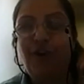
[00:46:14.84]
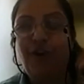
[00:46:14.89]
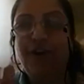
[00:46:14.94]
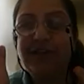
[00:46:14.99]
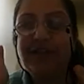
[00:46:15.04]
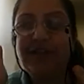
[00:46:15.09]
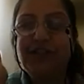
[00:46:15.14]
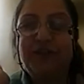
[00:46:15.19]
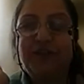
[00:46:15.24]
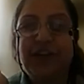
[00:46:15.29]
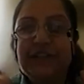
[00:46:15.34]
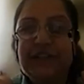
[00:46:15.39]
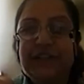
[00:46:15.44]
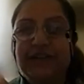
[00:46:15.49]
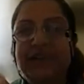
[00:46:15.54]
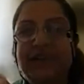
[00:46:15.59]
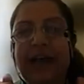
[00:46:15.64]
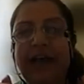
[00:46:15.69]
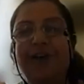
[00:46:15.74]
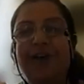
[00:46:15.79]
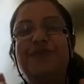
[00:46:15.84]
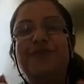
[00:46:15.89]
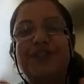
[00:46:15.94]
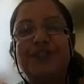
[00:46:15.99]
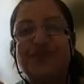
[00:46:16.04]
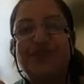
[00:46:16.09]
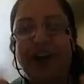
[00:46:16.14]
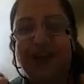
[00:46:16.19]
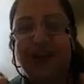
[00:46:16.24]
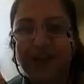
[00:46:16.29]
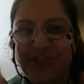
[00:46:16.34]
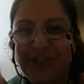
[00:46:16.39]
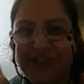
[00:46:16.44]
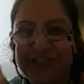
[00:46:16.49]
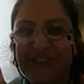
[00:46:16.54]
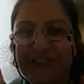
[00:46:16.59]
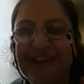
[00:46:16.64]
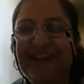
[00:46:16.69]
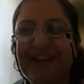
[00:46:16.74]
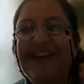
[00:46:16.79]
the Shiva's third eye of
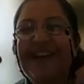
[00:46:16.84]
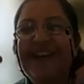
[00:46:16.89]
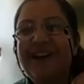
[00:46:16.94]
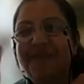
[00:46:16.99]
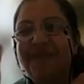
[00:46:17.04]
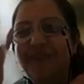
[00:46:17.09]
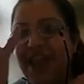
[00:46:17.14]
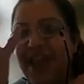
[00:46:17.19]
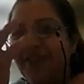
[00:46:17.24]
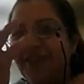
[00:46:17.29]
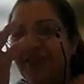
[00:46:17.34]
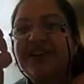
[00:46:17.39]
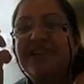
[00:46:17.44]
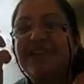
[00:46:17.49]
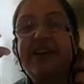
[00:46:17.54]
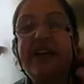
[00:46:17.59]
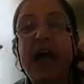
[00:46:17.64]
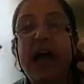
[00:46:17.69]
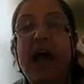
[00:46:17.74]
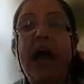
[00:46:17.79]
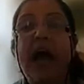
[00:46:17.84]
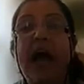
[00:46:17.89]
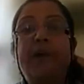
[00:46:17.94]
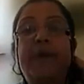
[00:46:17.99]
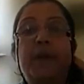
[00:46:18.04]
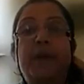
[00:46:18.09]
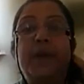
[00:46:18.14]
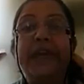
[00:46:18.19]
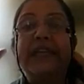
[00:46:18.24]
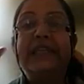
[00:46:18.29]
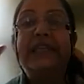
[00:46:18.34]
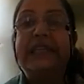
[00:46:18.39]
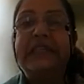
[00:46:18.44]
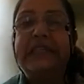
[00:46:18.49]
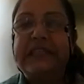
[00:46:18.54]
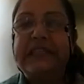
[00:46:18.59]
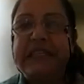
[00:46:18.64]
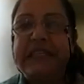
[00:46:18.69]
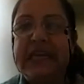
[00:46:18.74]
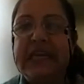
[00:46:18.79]
destruction. We have a third eye where we can
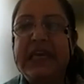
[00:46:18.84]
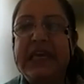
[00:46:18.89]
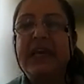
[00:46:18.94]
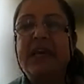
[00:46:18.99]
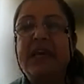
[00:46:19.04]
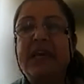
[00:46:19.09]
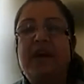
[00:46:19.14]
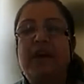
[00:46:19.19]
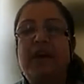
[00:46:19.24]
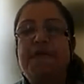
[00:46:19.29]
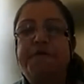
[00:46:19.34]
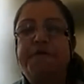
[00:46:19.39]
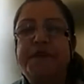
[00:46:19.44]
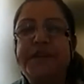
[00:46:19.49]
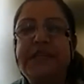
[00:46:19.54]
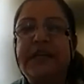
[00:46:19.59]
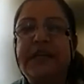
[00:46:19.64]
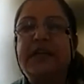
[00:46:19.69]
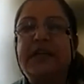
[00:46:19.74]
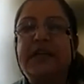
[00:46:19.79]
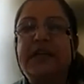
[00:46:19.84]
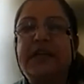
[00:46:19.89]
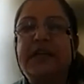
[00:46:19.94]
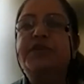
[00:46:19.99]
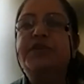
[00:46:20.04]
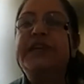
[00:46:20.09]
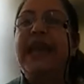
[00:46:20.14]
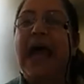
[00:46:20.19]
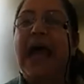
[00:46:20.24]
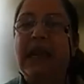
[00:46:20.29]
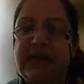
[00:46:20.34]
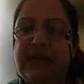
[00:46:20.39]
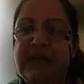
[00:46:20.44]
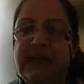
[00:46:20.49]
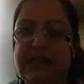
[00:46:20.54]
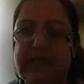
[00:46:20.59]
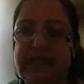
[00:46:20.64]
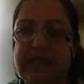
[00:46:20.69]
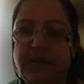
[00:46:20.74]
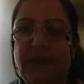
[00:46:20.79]
see physical
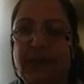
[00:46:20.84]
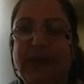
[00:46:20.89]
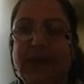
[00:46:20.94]
realities. We